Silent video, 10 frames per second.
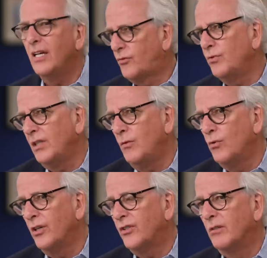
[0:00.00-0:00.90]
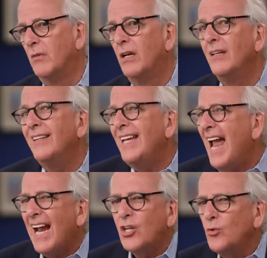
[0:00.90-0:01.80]
It's really worrisome the
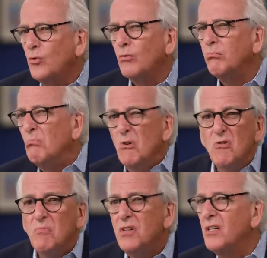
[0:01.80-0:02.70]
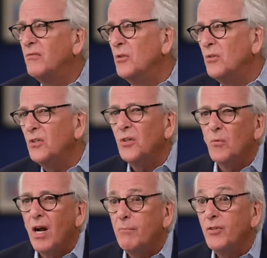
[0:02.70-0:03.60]
actual movement of nuclear
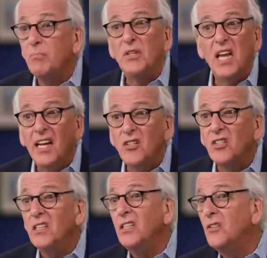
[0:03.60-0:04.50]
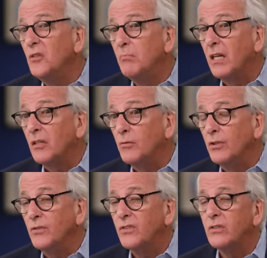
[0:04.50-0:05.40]
weapons potentially to
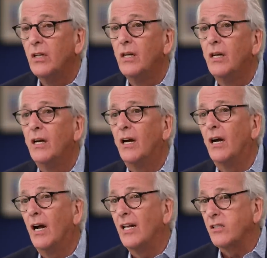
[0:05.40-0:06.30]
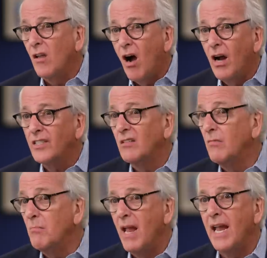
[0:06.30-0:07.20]
Belarus, uh, as long as they
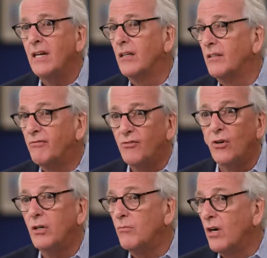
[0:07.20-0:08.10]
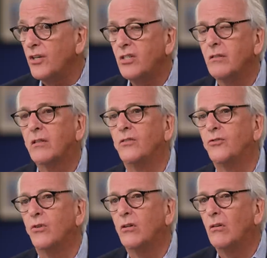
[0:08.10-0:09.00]
remain under firm Russian
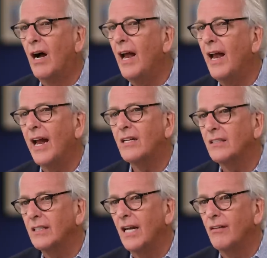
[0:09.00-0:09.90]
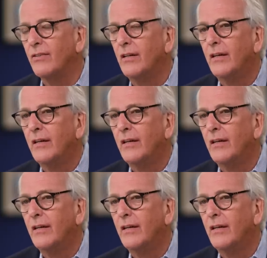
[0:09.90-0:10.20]
control, I actually have